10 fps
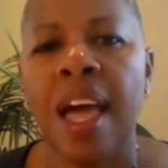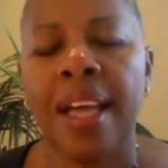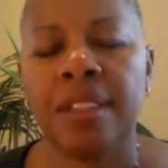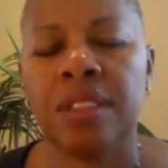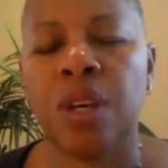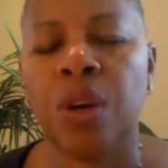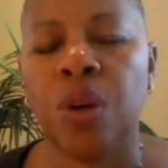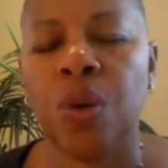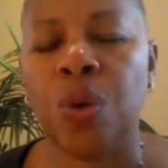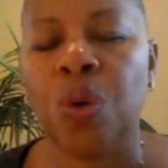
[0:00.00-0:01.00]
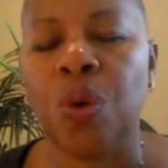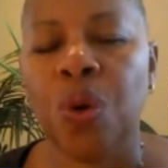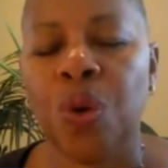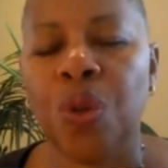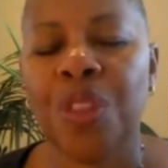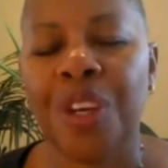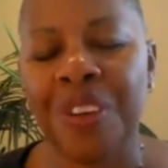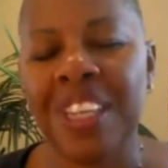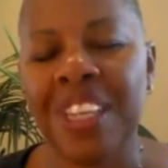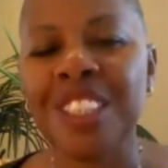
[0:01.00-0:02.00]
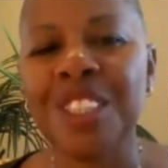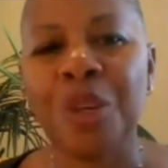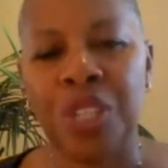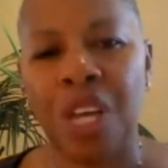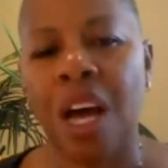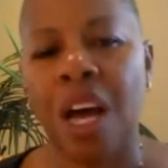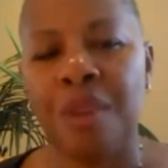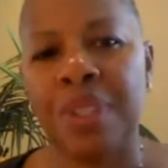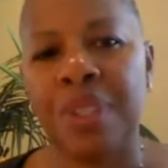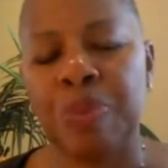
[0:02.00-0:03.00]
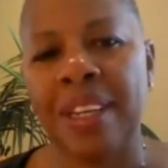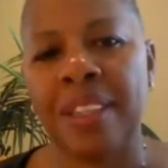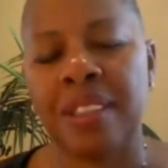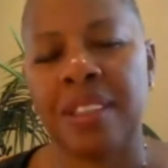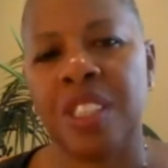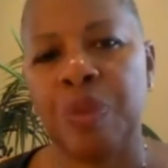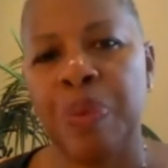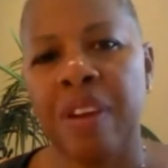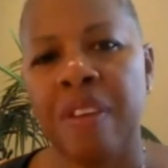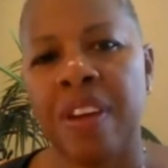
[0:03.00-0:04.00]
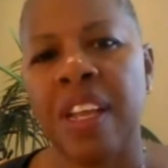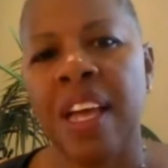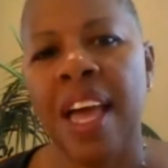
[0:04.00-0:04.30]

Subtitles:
And so there is no time and space in spirit.